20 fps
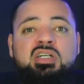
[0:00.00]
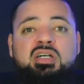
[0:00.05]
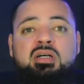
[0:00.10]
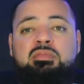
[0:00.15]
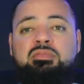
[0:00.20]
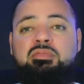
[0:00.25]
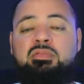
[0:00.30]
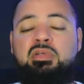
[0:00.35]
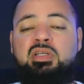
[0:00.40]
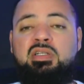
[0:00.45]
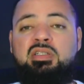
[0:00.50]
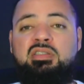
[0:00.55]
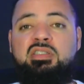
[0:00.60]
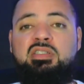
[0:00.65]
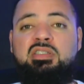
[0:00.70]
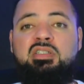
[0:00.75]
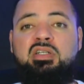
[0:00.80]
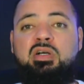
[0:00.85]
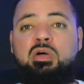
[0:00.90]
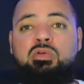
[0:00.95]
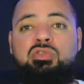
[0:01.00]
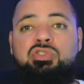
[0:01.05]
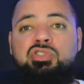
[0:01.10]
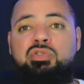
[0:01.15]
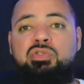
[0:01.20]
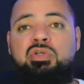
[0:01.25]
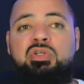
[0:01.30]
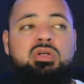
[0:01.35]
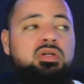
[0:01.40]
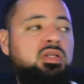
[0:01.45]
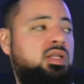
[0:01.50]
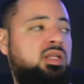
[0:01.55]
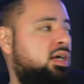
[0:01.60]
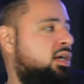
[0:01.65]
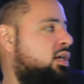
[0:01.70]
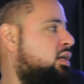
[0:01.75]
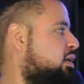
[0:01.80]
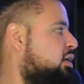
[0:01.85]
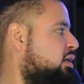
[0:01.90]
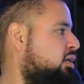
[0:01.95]
up and just ghosts you and you're
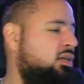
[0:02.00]
like,